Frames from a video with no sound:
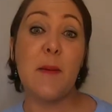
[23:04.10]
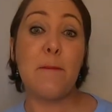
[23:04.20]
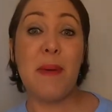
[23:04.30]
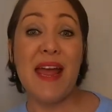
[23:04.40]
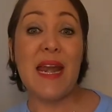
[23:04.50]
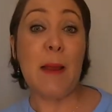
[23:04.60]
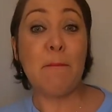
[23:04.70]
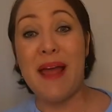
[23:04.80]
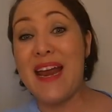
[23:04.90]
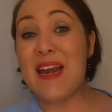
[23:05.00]

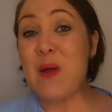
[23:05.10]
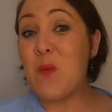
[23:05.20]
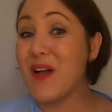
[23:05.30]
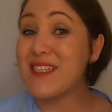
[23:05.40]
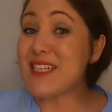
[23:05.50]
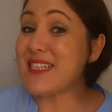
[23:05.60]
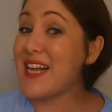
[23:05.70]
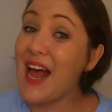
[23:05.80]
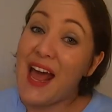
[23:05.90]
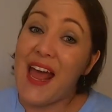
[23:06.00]
Benny, what's the
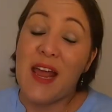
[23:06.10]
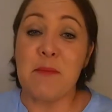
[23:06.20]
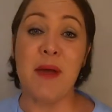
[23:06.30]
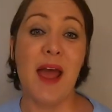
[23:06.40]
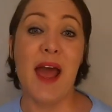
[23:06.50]
time?